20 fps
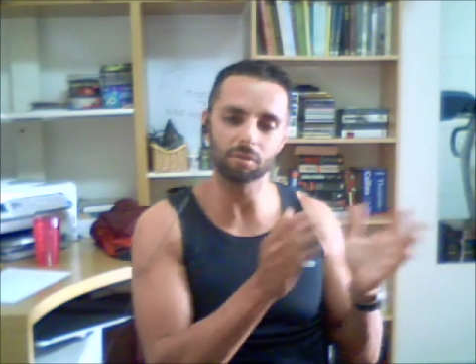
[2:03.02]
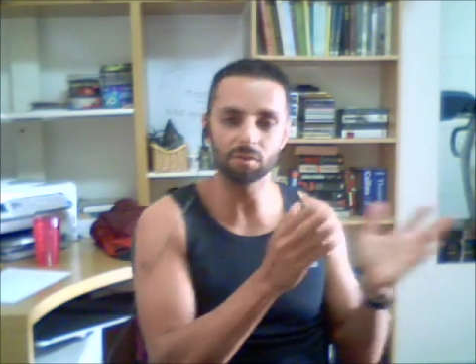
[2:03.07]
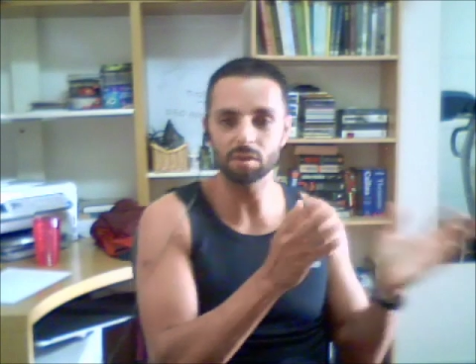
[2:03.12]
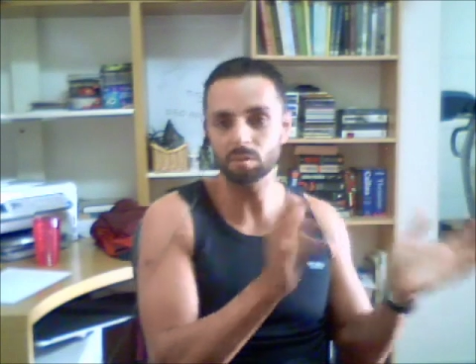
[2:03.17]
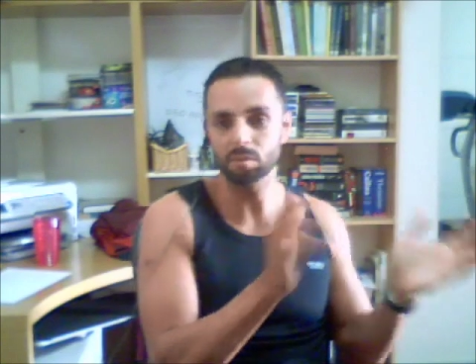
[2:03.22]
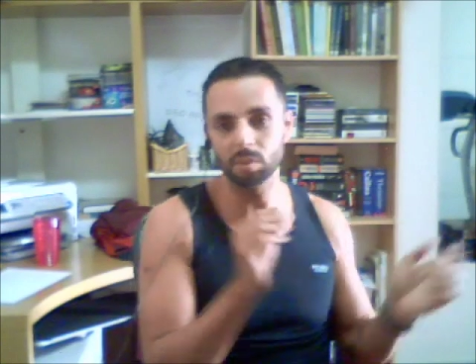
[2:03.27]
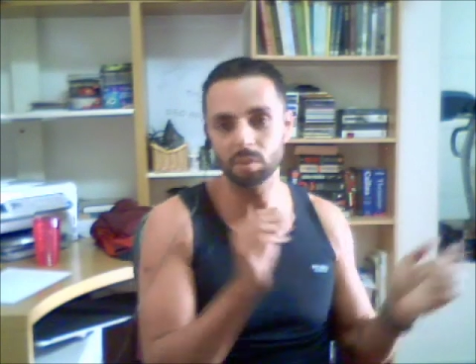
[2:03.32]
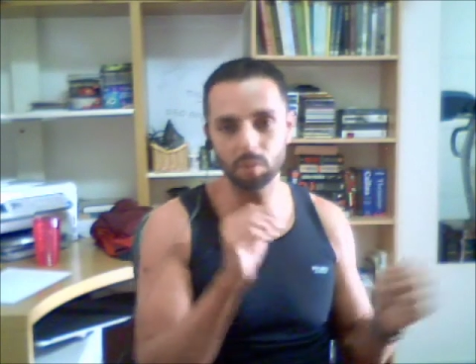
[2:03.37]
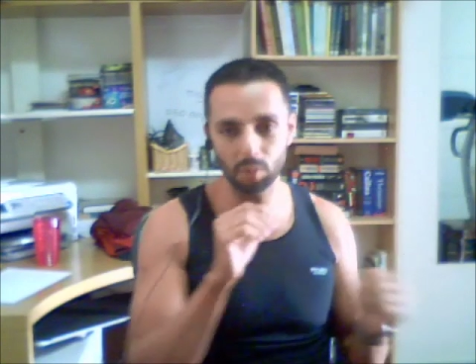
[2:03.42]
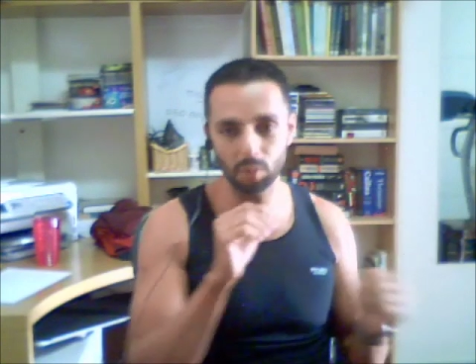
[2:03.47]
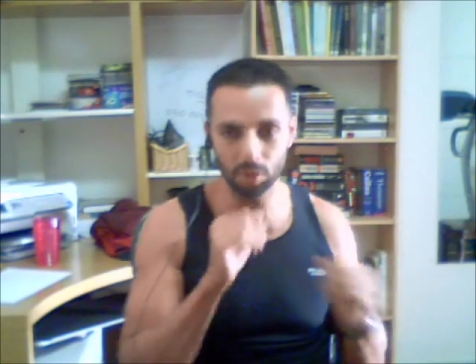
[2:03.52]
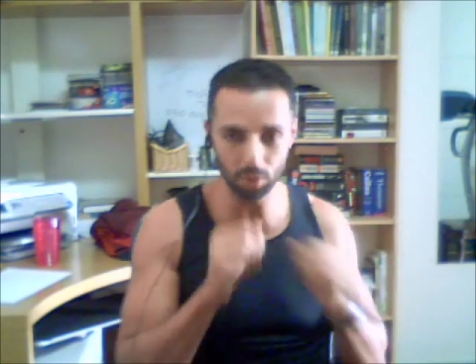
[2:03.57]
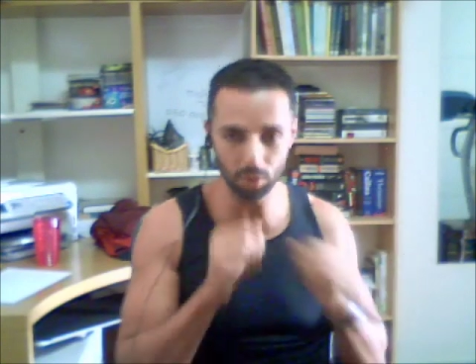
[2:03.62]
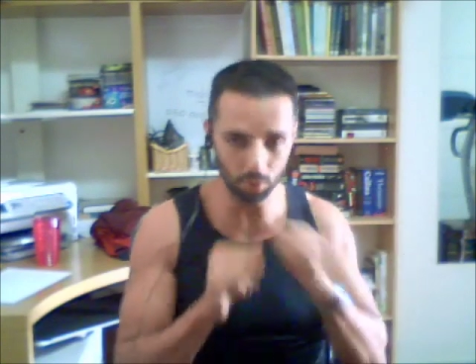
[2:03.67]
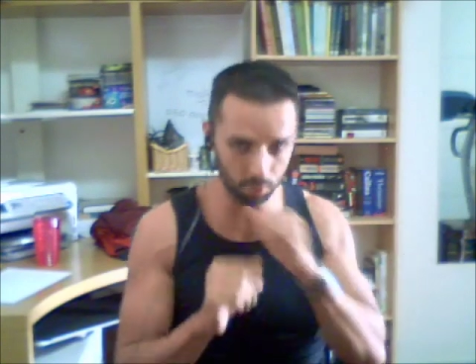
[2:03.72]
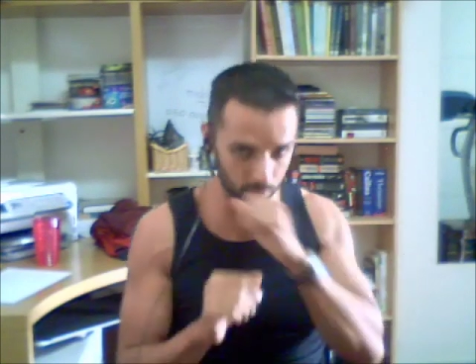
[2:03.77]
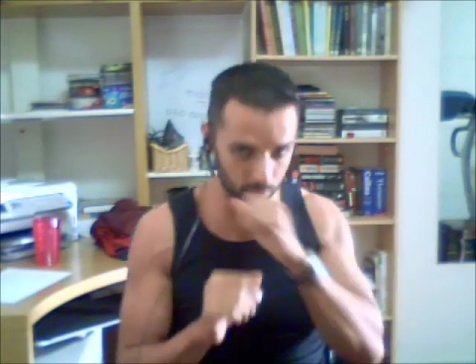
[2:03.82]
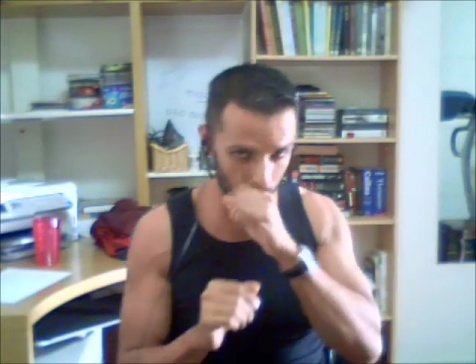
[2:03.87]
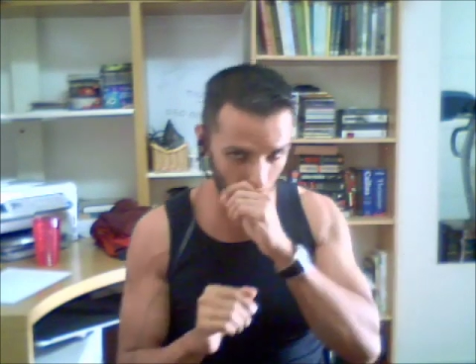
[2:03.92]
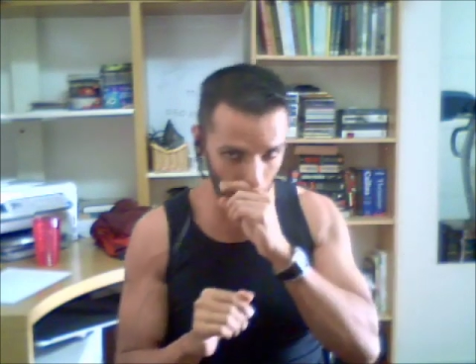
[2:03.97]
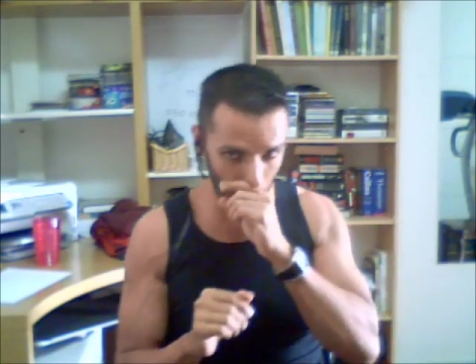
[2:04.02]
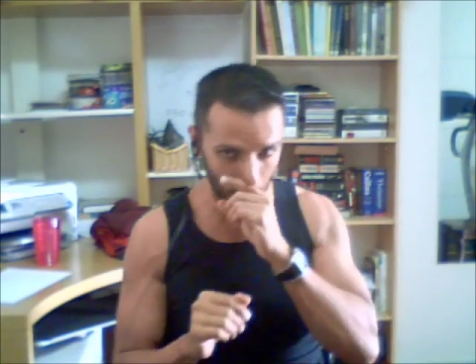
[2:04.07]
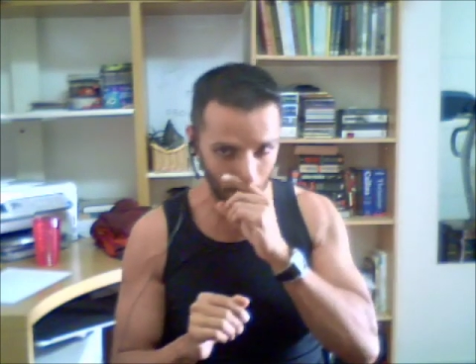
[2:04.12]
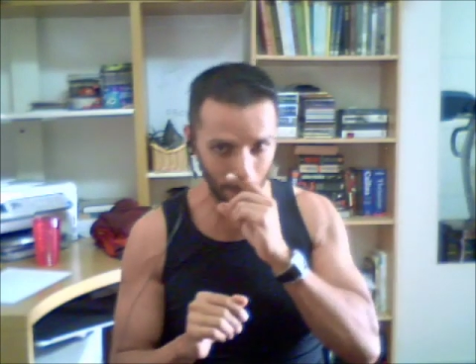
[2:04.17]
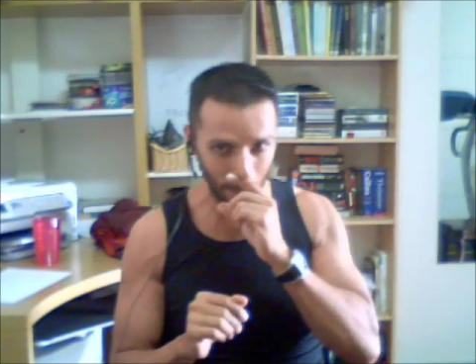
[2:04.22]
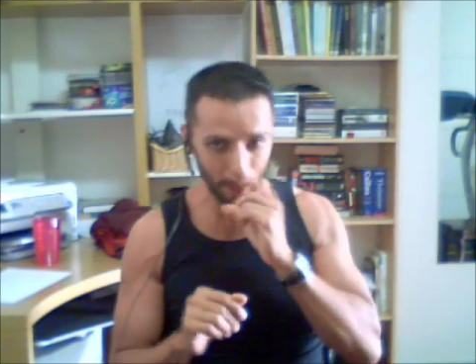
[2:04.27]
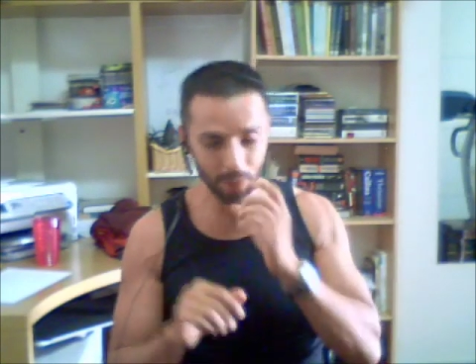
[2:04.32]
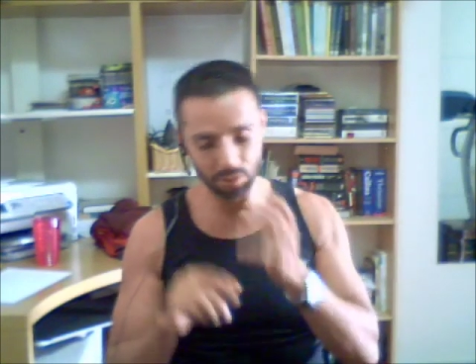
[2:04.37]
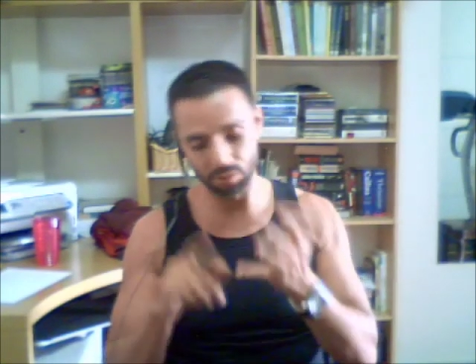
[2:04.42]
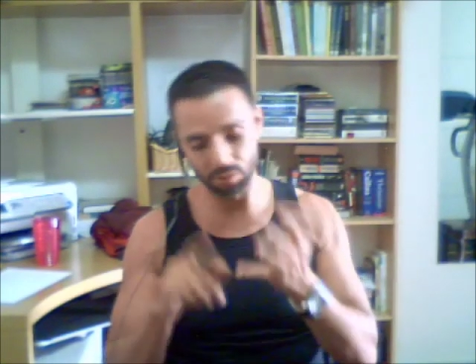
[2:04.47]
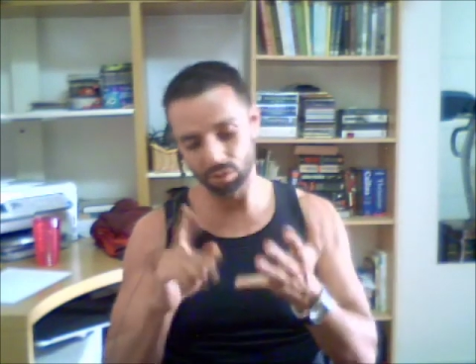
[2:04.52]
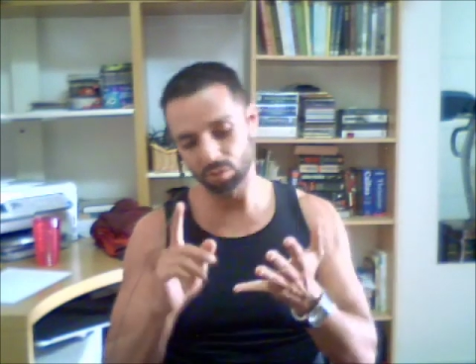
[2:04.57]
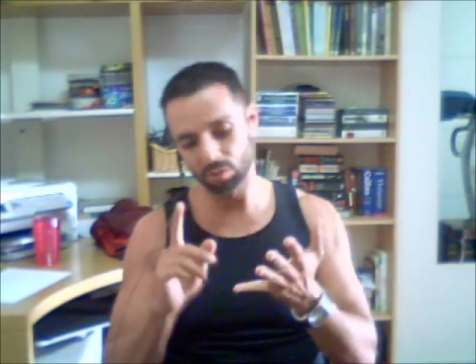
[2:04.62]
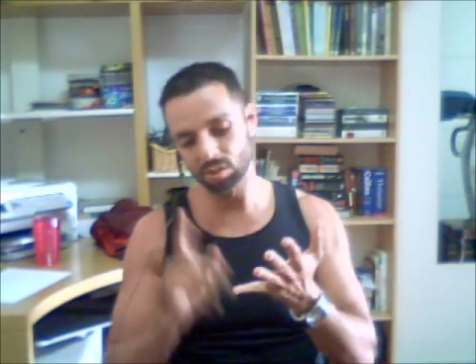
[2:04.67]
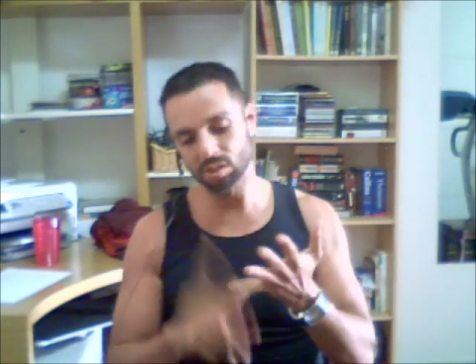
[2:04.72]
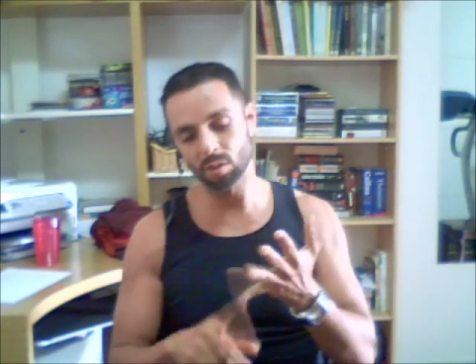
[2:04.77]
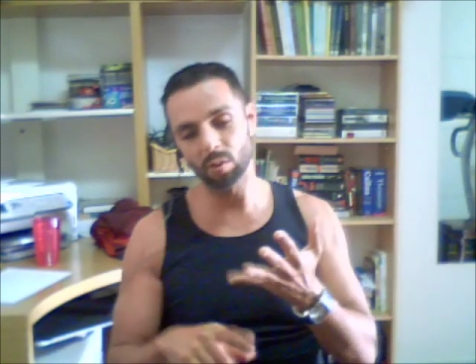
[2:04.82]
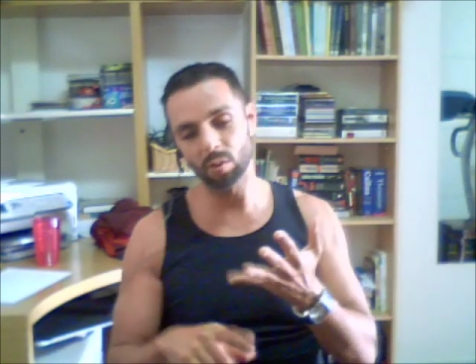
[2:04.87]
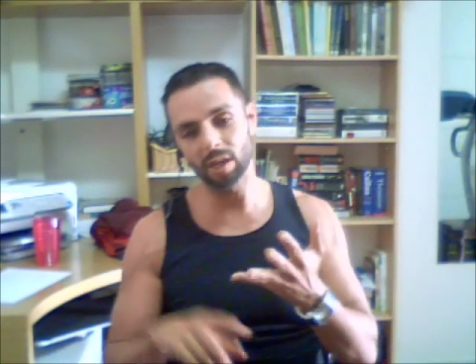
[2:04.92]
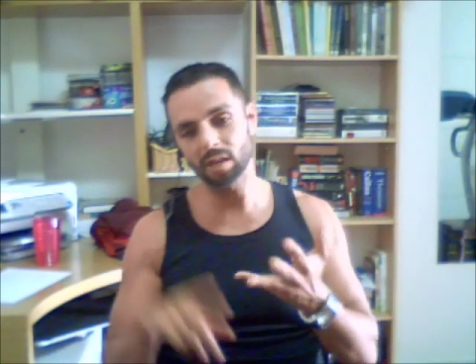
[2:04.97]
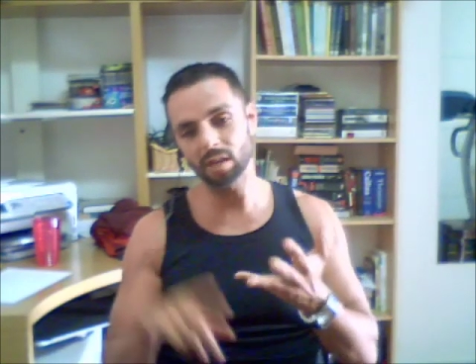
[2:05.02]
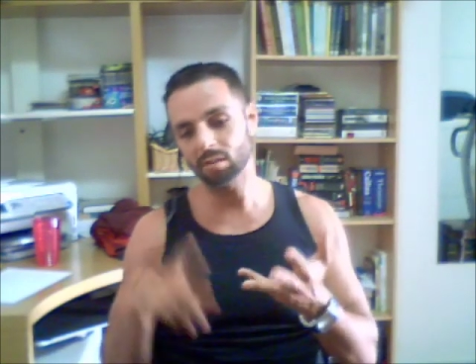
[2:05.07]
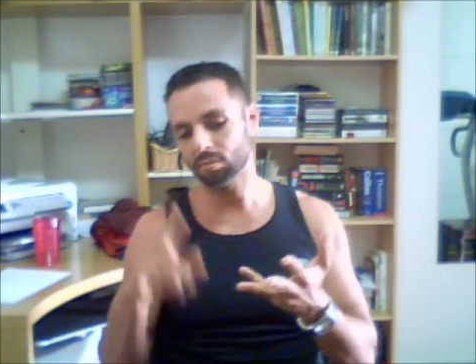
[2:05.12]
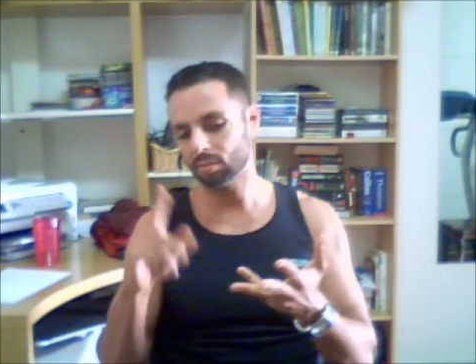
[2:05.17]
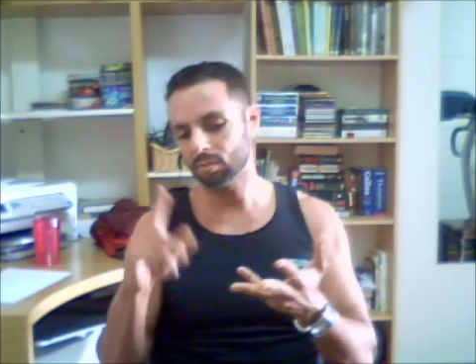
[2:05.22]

maybe you want to do 4. So increase the weight,